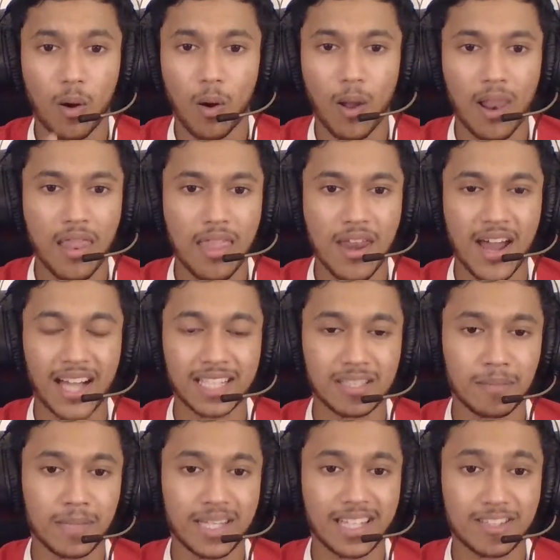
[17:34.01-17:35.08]
all the 90
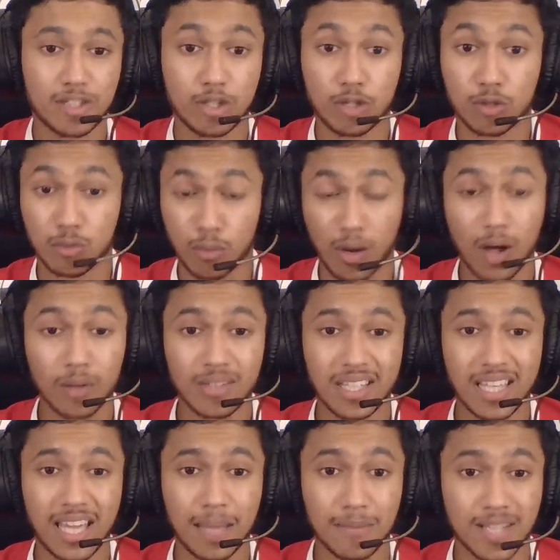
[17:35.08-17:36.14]
minutes throughout the
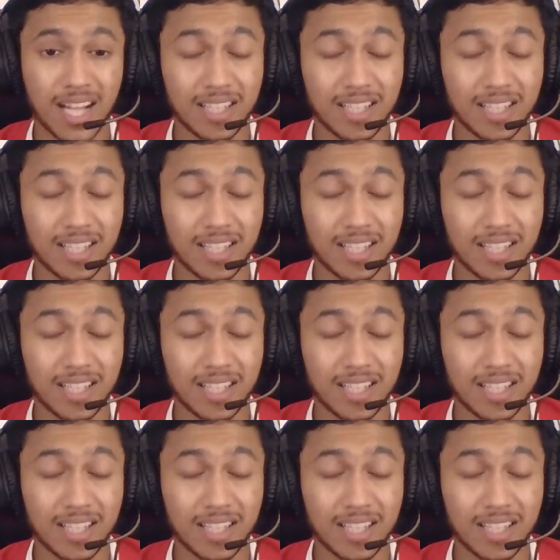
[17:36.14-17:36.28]
games